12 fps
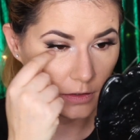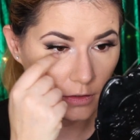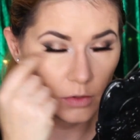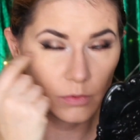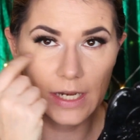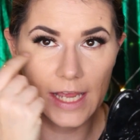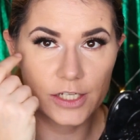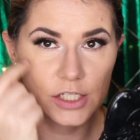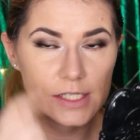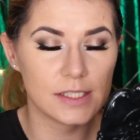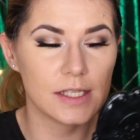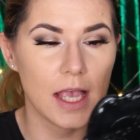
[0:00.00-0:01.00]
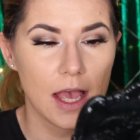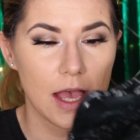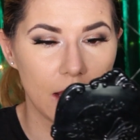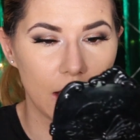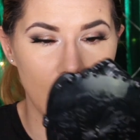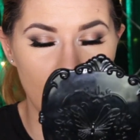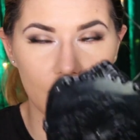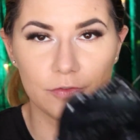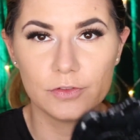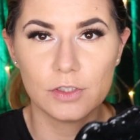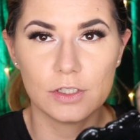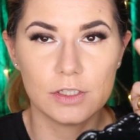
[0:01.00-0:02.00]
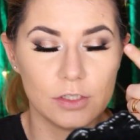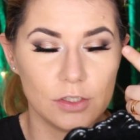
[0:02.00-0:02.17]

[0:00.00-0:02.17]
lower lashes after